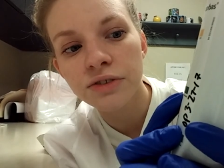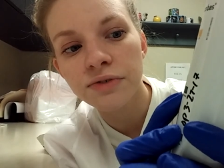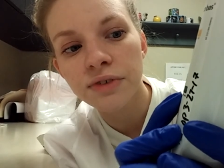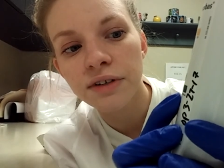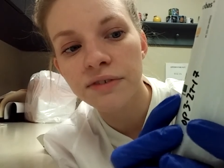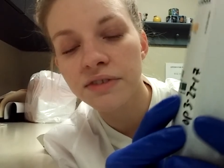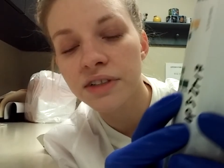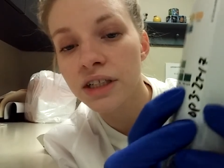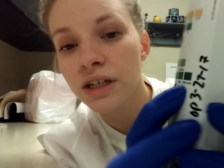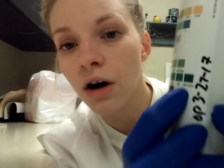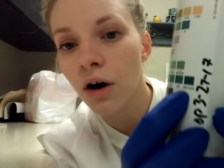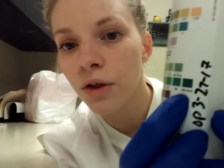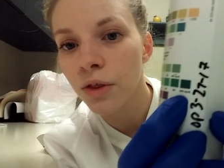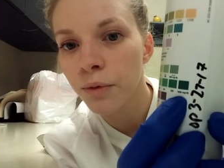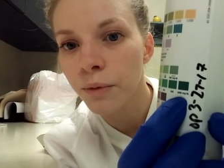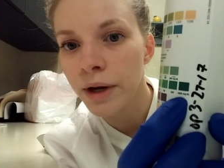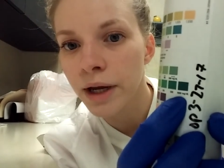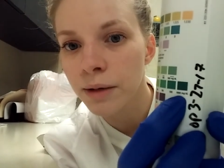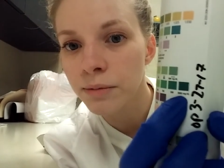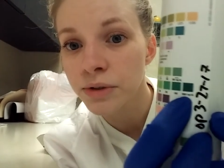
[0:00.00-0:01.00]
250, all
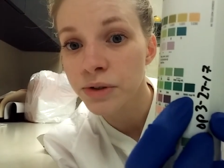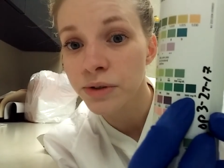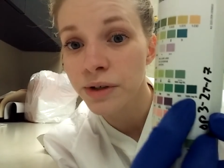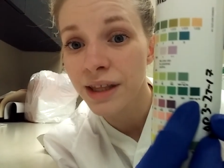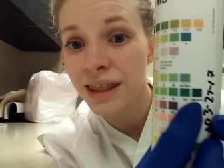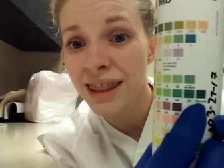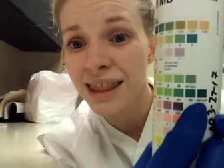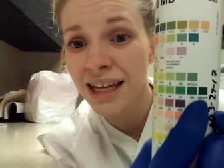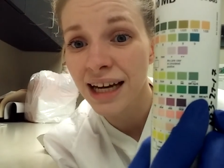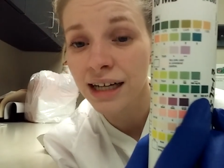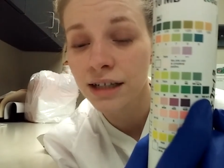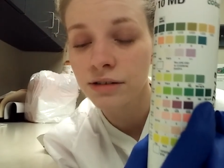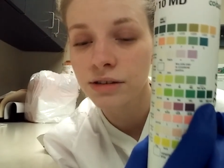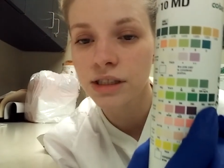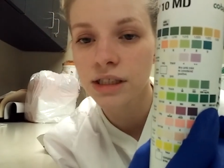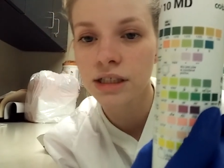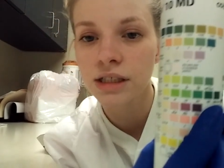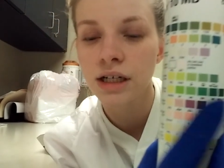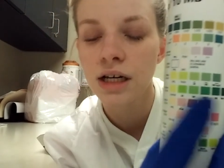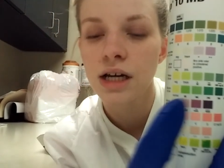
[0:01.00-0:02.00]
the way up to
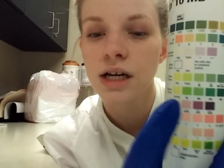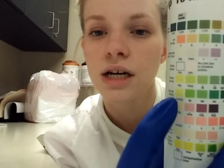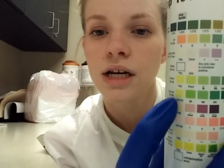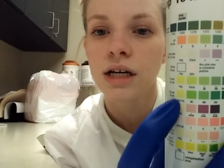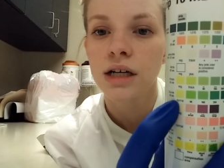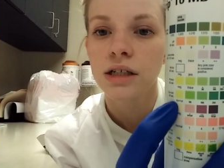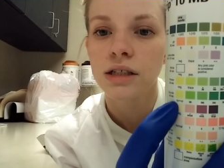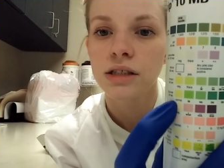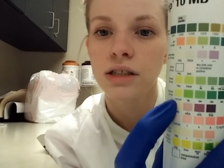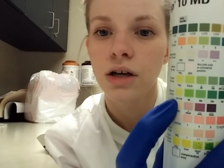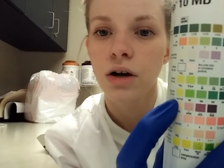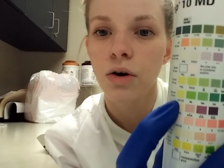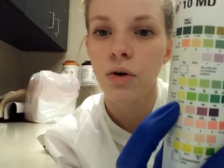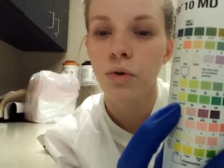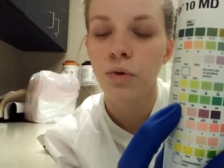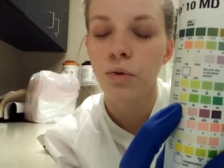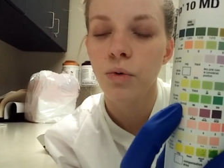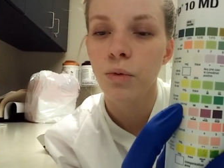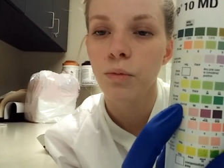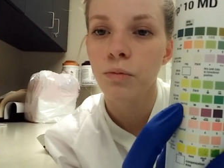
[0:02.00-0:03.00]
1,000.
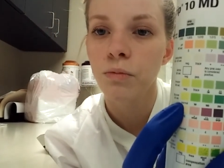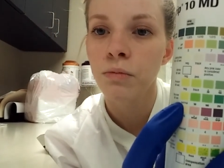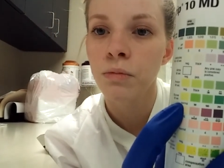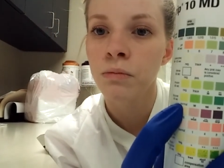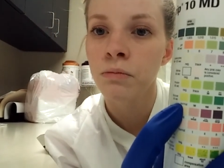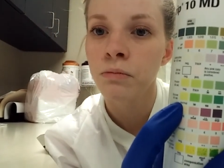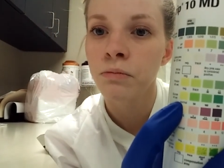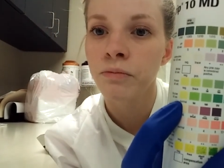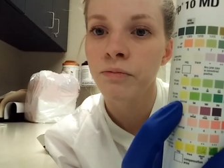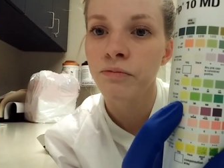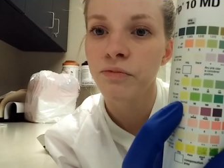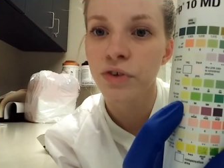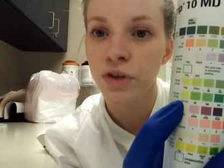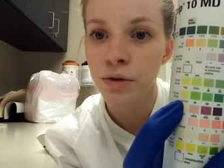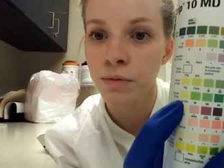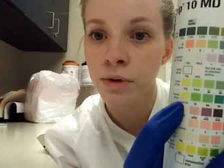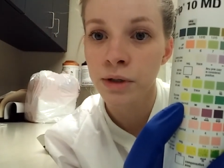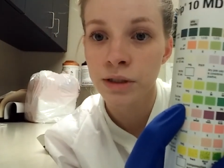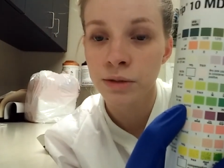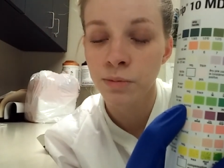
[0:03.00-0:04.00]
So mm,
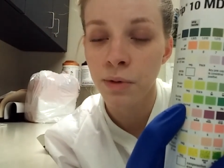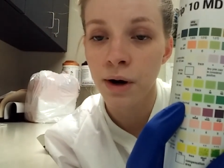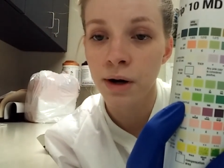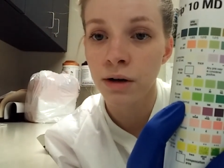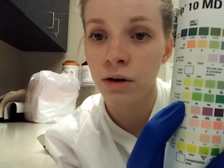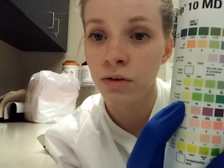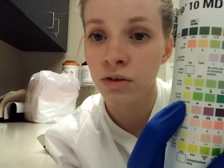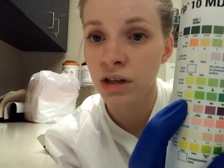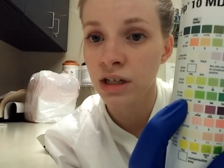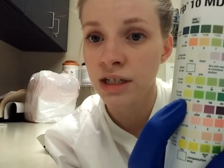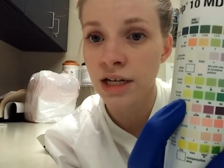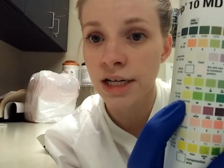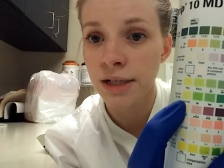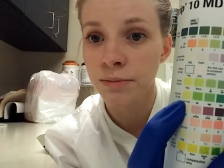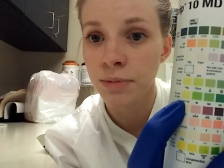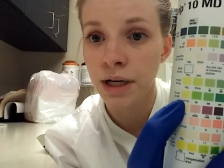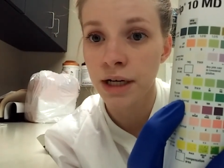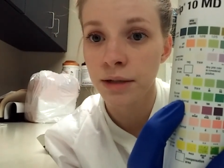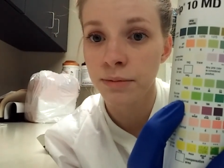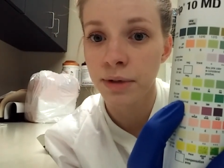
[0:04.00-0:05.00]
for the most part, only
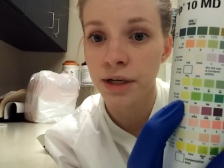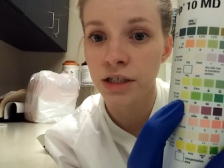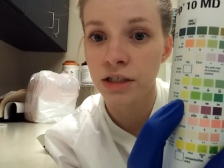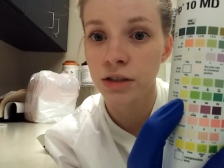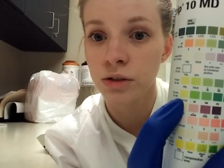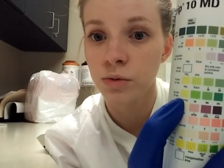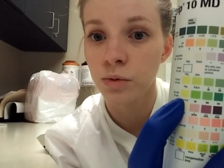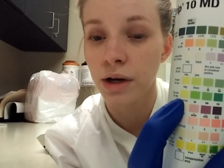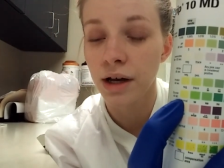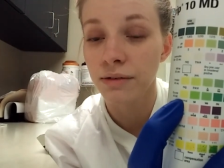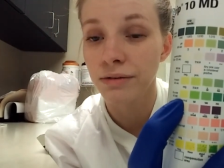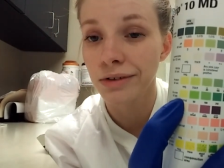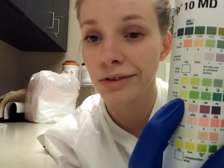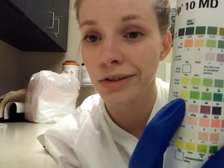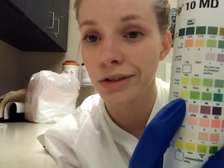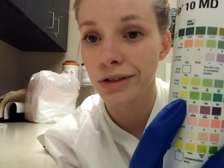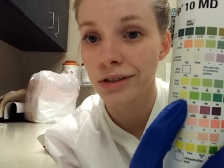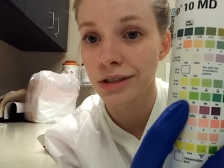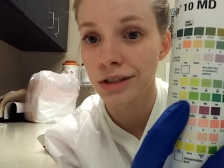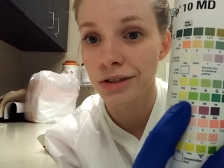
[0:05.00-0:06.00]
diabetic patients will have
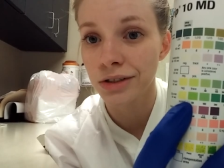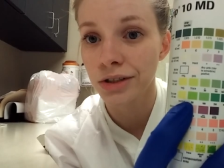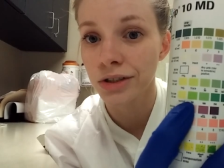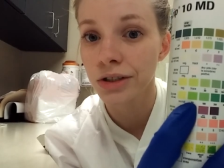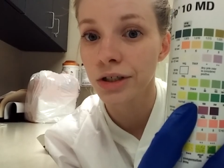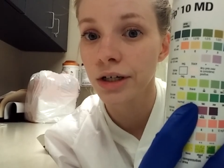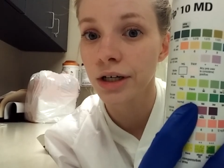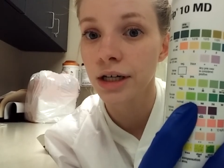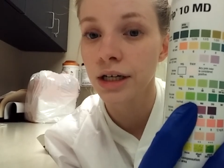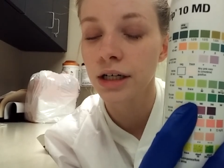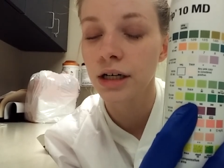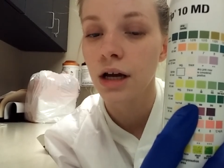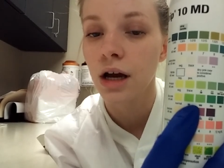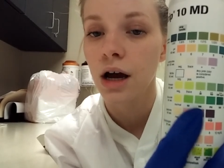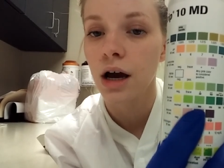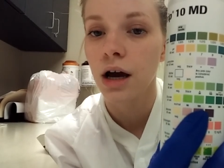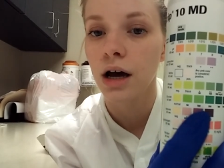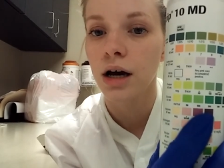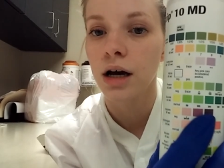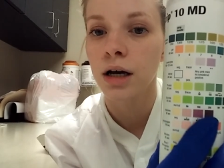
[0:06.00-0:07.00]
glucose in your urine.
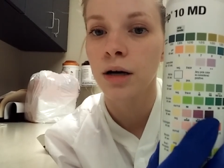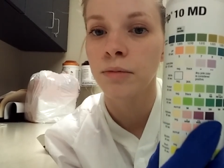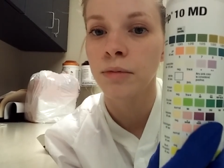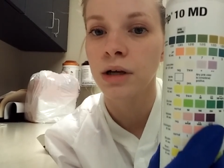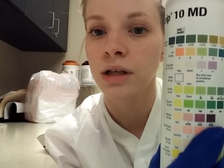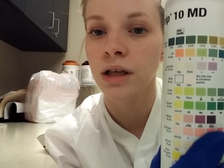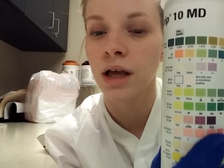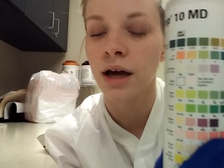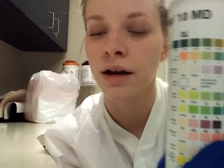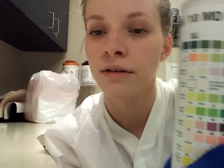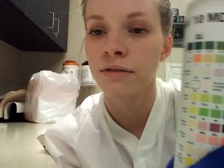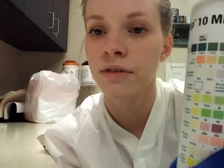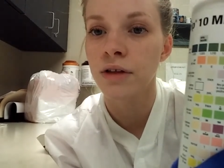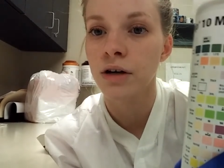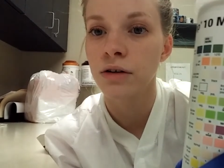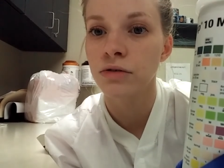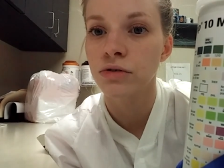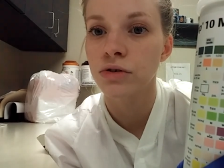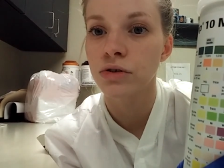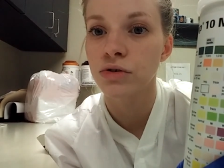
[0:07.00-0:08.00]
Um, a lot of
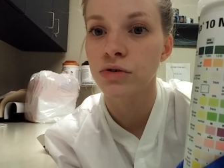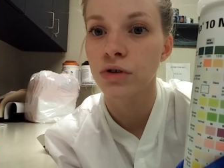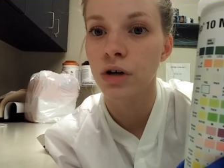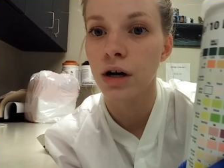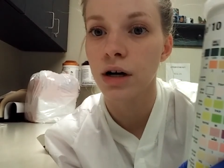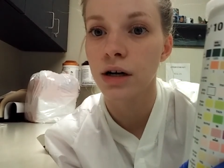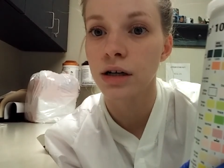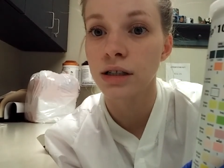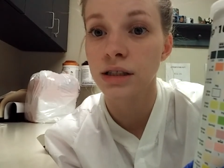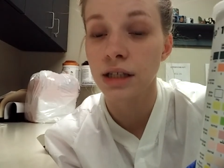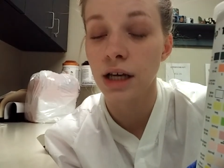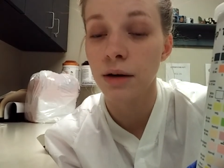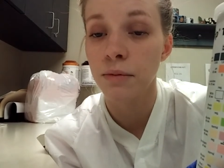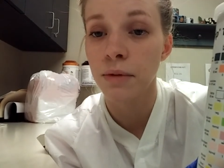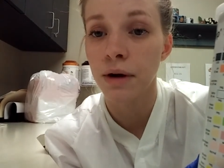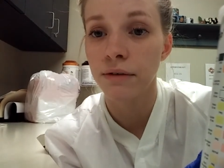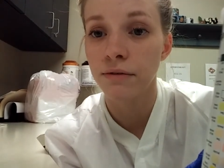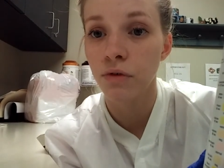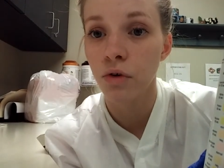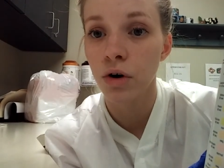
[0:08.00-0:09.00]
those drugs like
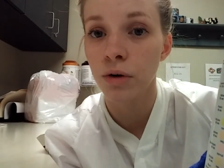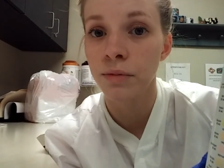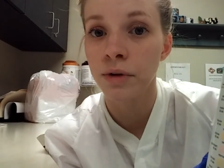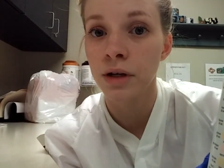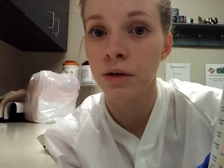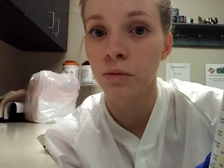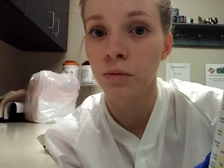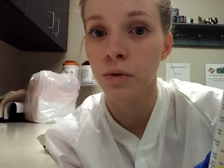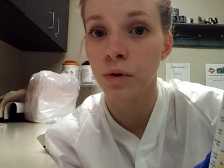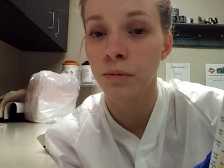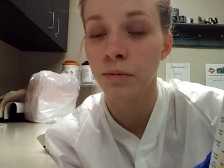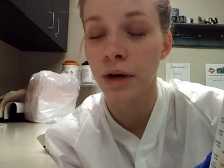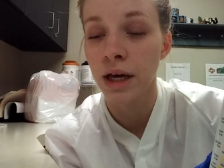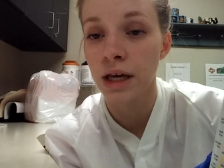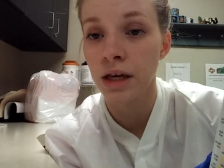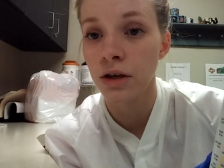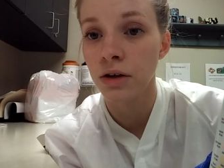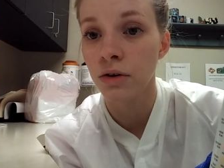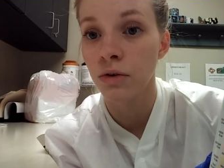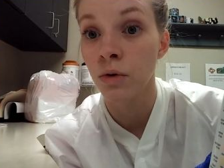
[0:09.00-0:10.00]
metformin will
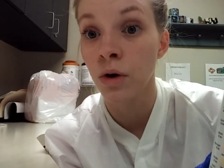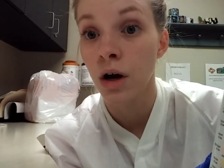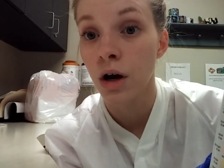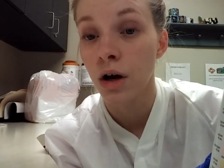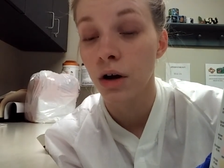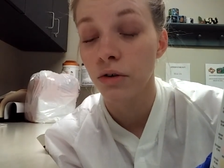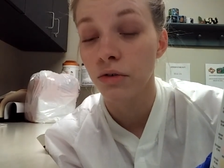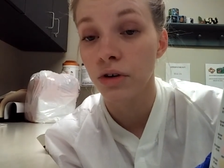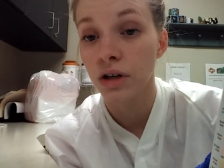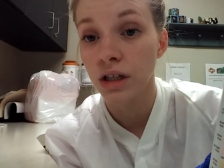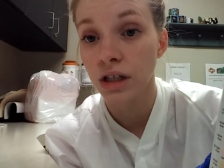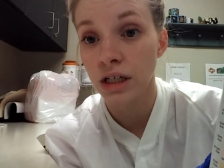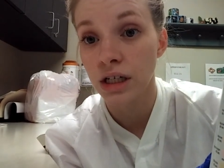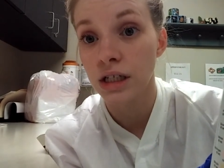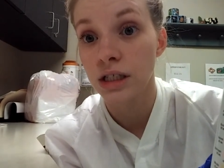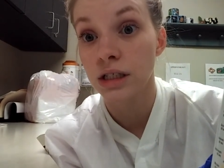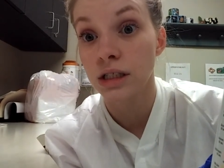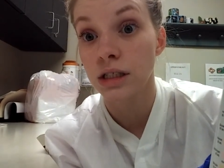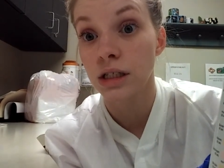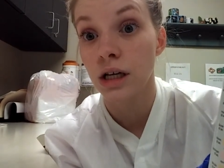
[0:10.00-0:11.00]
make you
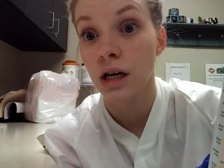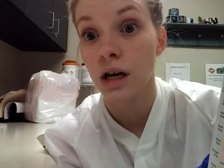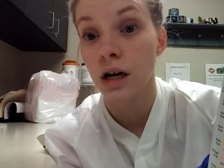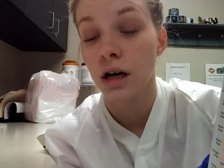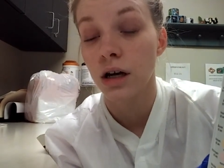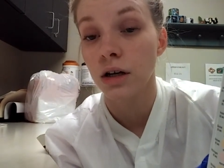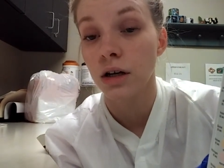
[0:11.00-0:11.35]
release